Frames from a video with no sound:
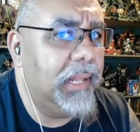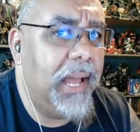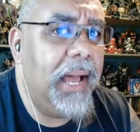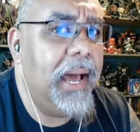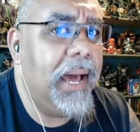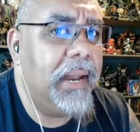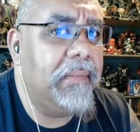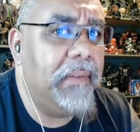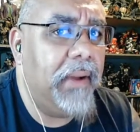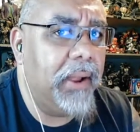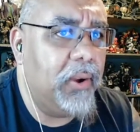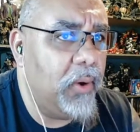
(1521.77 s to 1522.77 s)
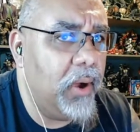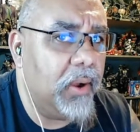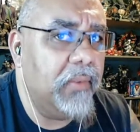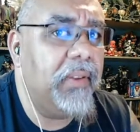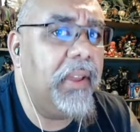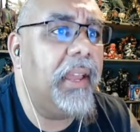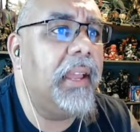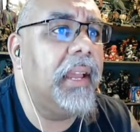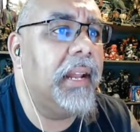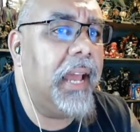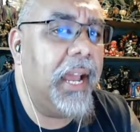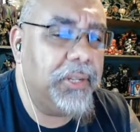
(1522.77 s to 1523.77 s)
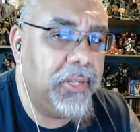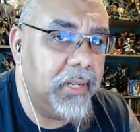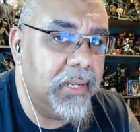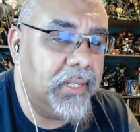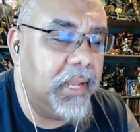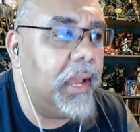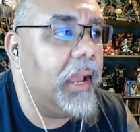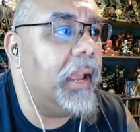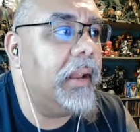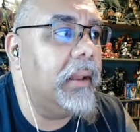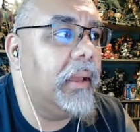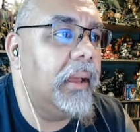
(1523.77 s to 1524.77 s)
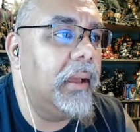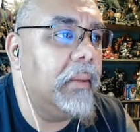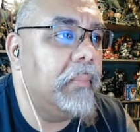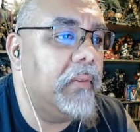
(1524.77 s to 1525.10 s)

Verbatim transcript: lot of fight choreography and action design uh,